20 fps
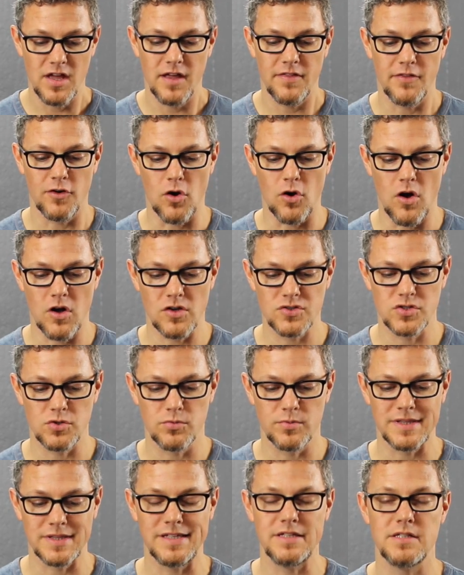And they're also
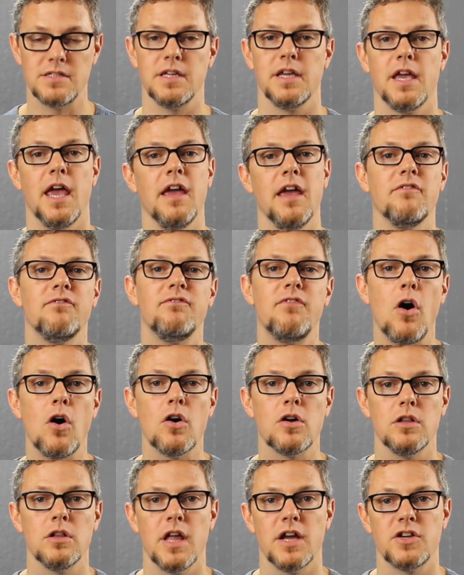releasing a
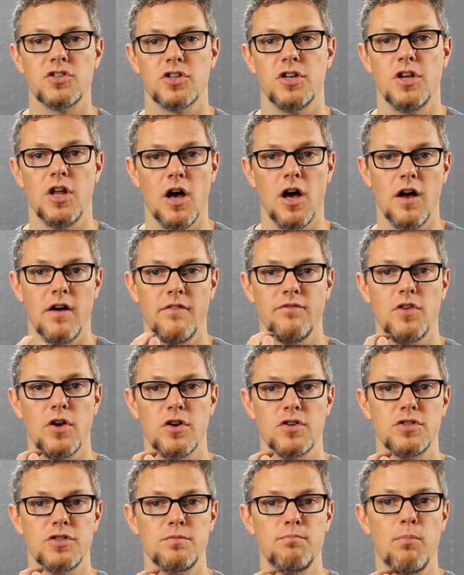fall collection of
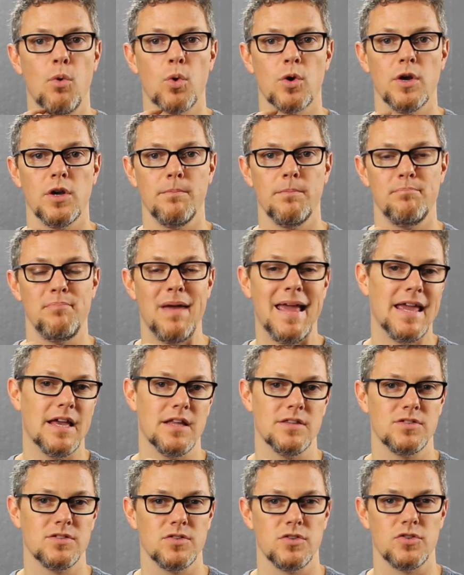their sport
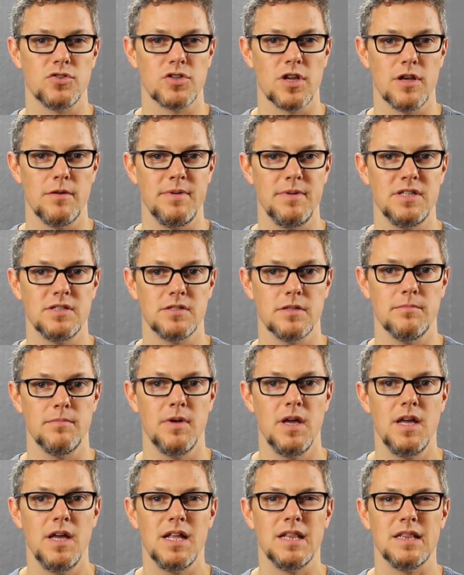bands. So there's going to be
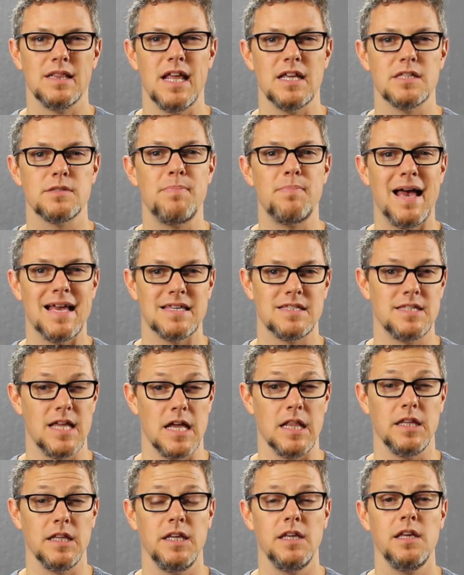some less
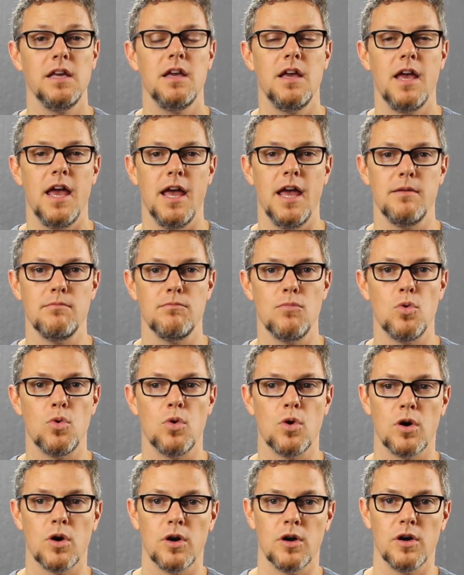pastel-y and
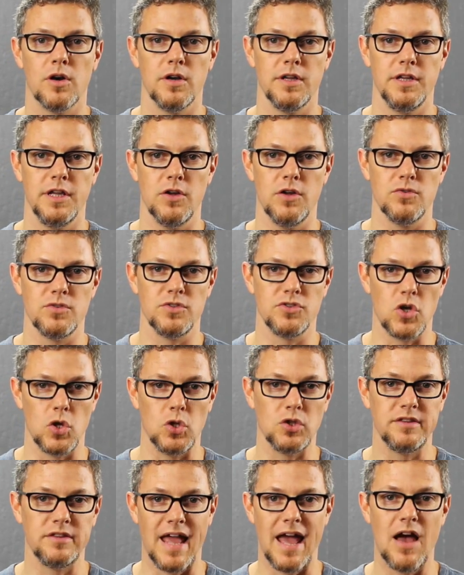more,
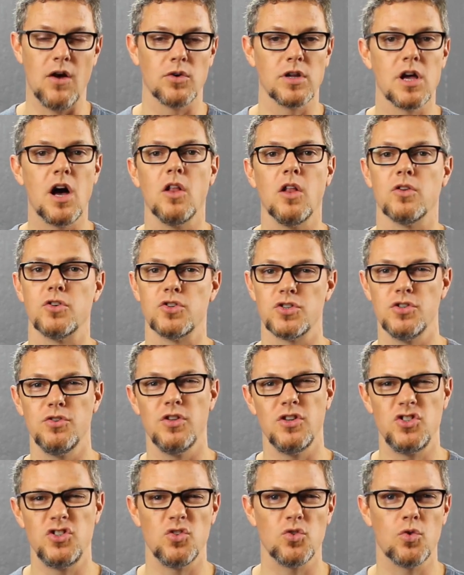dulled down colors.
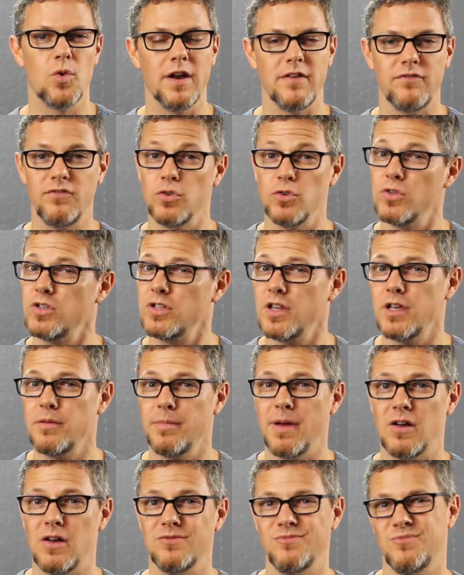And they showed quite a few. It looked like
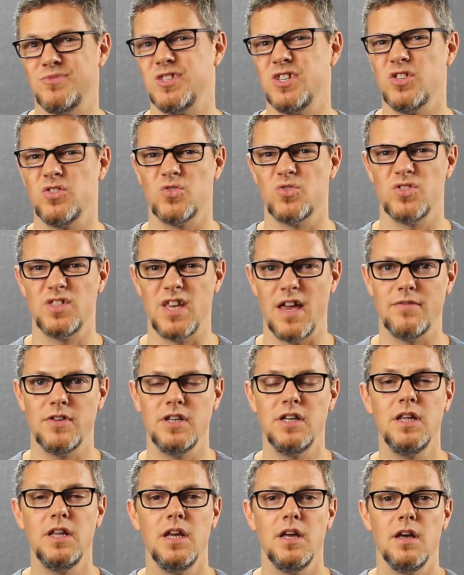about 6 or
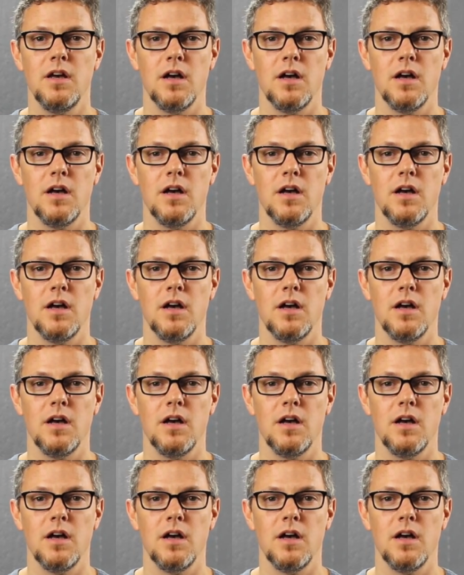7.